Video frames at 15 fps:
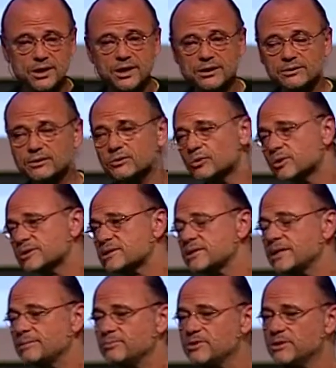on what
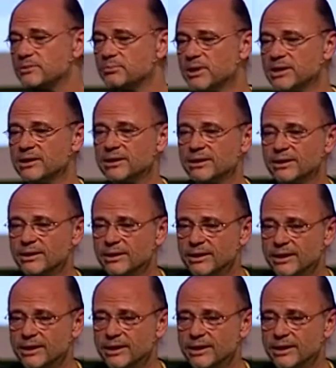seemed to be